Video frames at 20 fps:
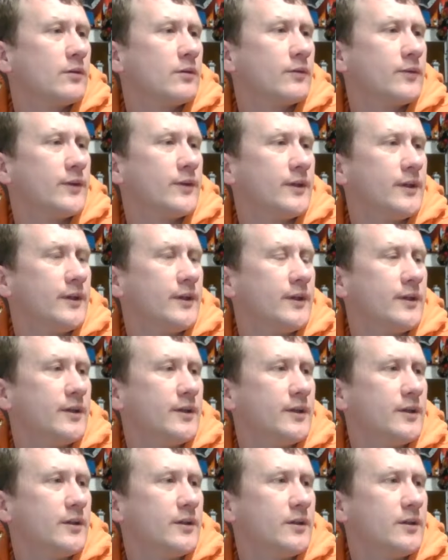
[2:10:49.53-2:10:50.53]

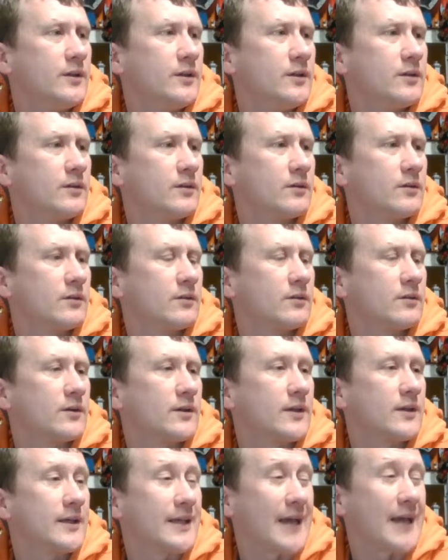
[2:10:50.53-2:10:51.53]
The
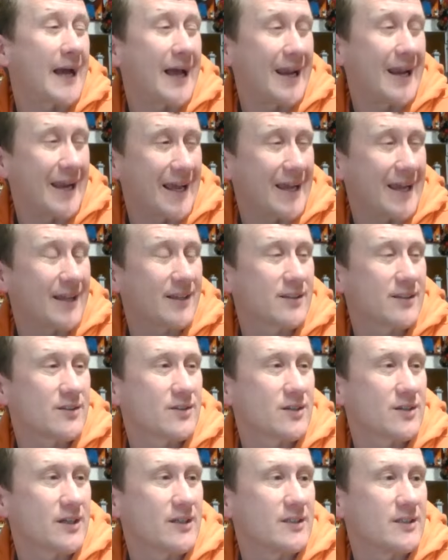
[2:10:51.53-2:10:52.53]

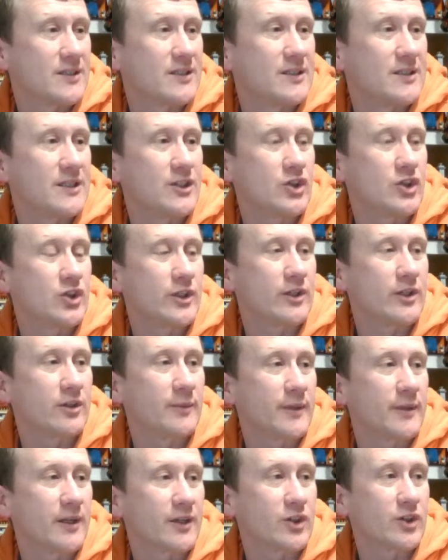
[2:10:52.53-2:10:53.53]
Kallax is literally going to
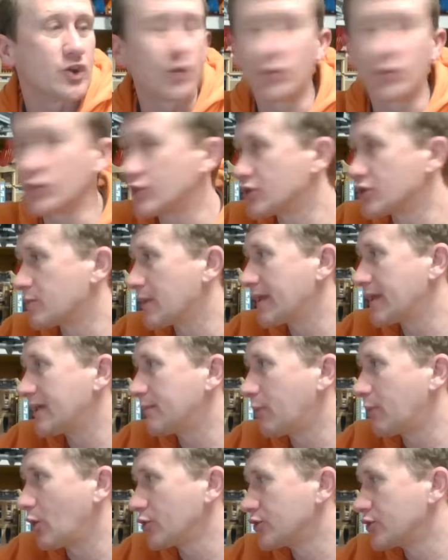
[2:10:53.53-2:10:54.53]
be like a Jaws display and a
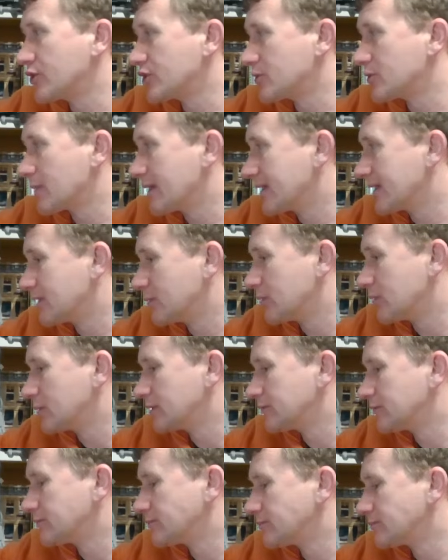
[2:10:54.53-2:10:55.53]
Potter display at the
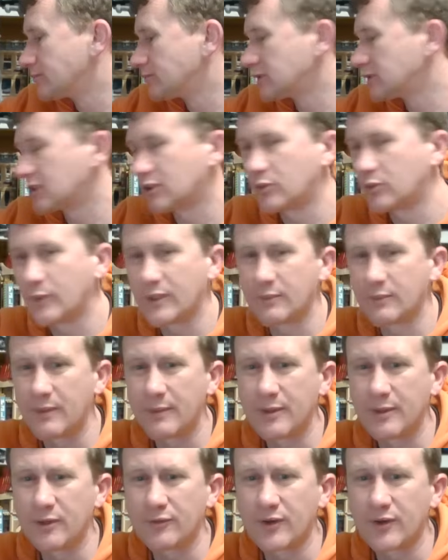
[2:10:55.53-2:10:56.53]
moment. So we can
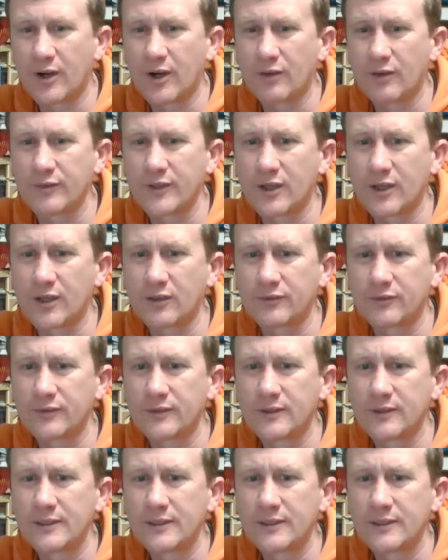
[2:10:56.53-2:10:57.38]
maybe go for half and half.